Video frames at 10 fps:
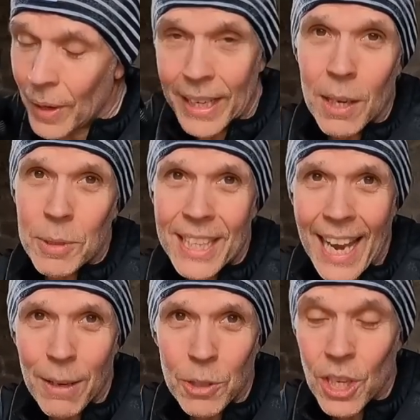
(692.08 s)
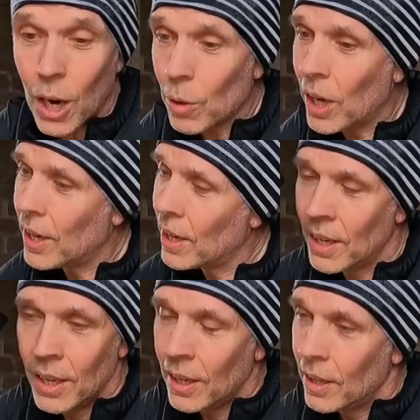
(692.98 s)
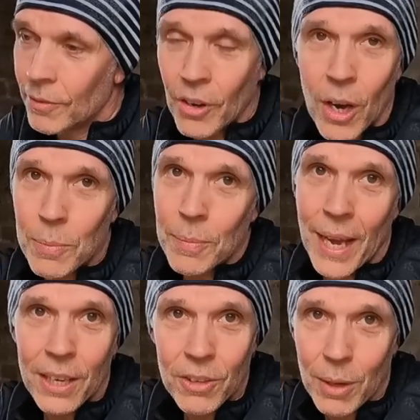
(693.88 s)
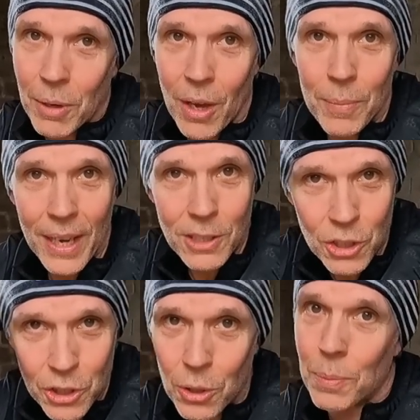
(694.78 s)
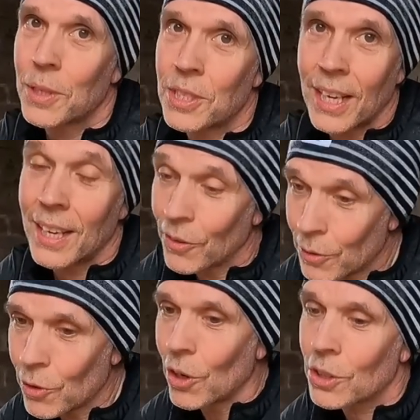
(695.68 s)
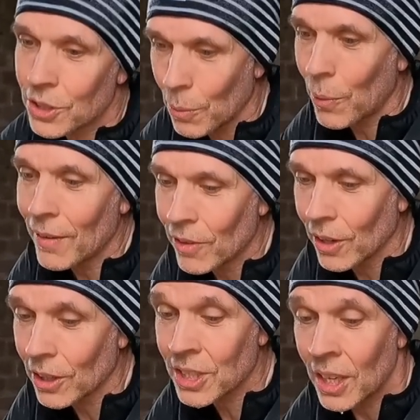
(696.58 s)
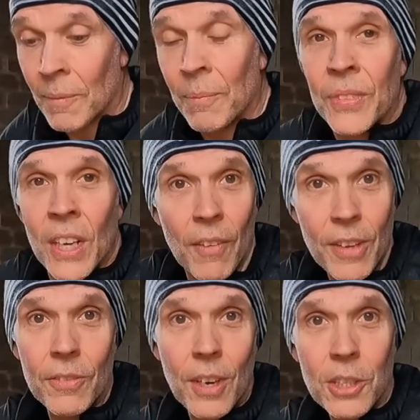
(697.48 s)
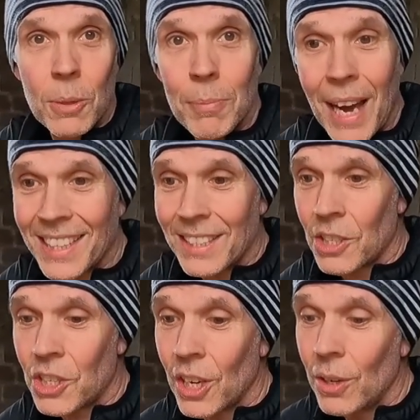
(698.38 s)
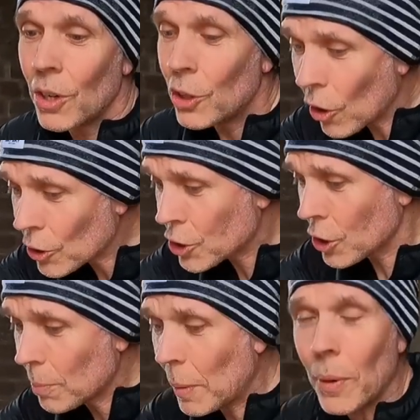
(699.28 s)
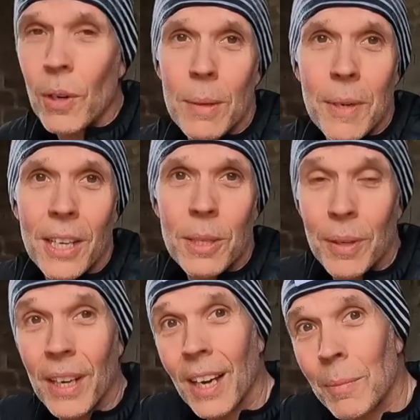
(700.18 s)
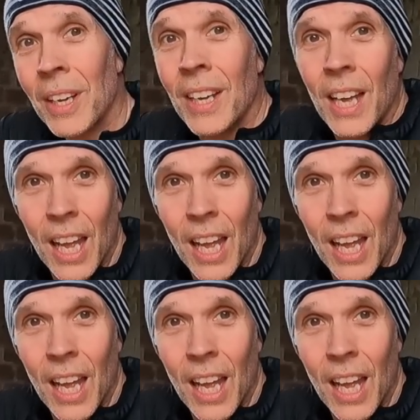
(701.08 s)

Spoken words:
When it comes to the outsole, Vibram Mega Grip Light Base, super sticky on the rocks and the wet rocks. I've even run some mud in the shoe, not super boggy much, but a